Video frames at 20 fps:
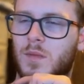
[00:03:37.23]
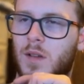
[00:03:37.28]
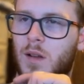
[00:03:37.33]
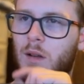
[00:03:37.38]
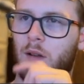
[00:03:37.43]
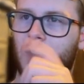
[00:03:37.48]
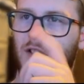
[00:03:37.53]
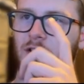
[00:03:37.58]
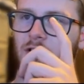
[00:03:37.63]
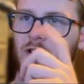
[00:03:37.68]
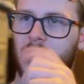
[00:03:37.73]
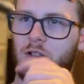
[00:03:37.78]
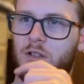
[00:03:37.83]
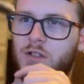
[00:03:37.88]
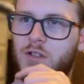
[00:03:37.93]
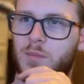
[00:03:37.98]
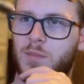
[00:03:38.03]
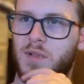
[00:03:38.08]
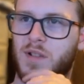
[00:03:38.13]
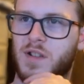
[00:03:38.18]
No, I'd just
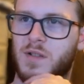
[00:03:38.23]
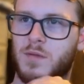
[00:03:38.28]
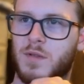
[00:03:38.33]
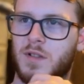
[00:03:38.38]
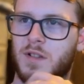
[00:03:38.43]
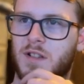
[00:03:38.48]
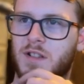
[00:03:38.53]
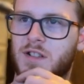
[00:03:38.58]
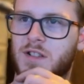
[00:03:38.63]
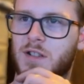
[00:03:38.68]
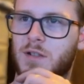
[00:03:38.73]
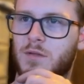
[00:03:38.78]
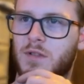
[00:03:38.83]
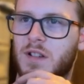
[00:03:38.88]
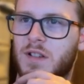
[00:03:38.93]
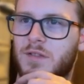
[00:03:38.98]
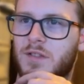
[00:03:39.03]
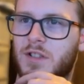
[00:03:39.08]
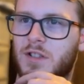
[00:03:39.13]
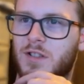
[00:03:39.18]
lose a piece, wouldn't it? So they
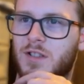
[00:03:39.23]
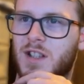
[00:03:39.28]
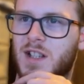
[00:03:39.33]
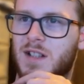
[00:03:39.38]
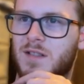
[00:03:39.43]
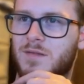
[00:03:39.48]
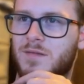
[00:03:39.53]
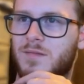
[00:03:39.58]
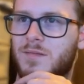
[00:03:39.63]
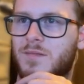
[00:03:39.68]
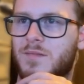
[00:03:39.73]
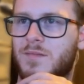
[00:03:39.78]
wouldn't even do that.